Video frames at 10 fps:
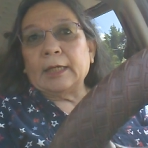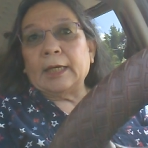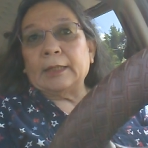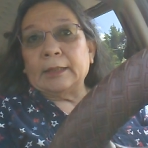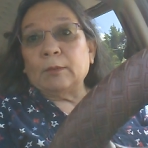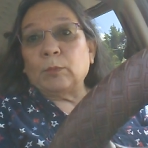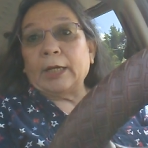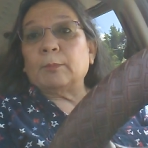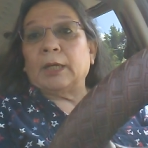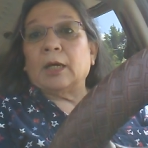you, it did
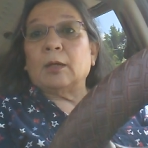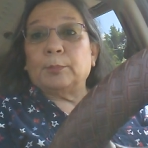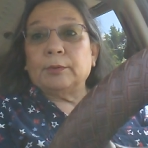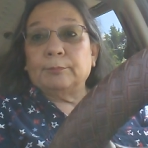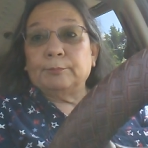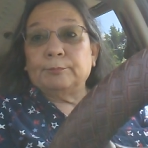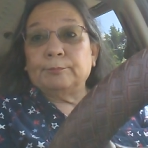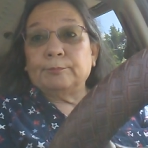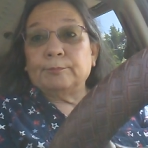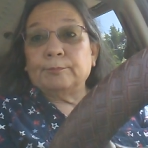wake me up.
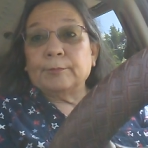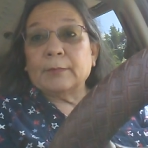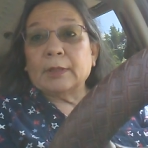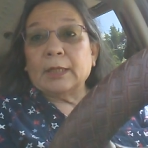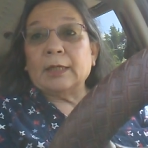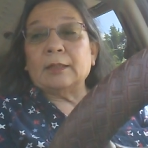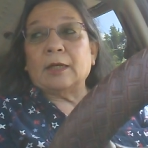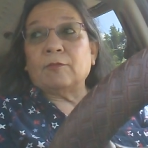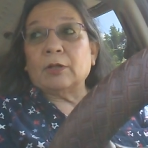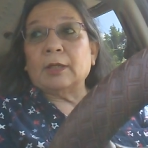It
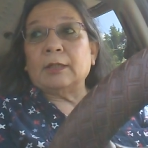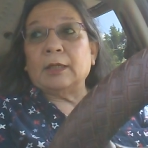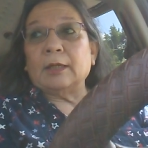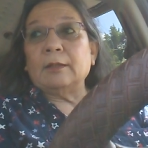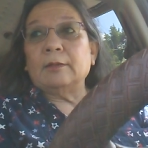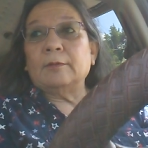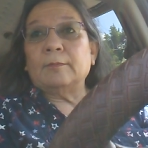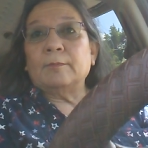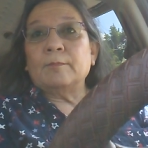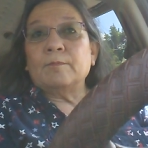definitely did.
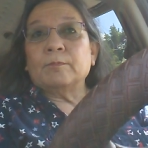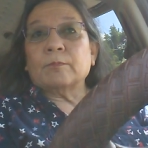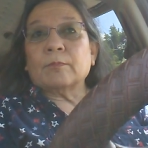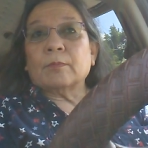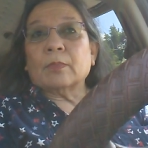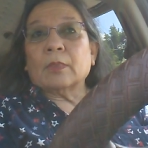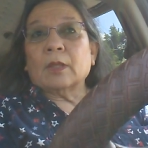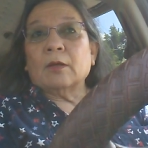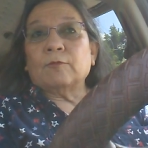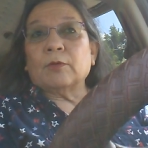
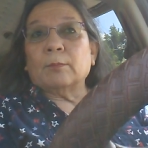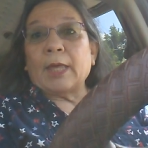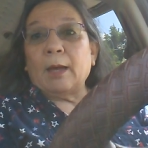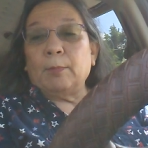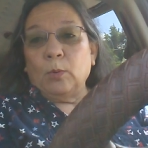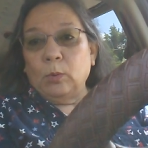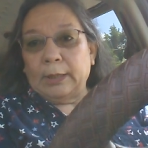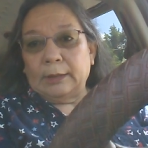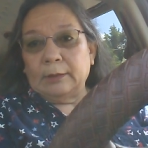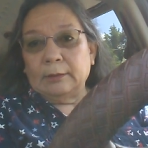From that
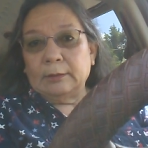point,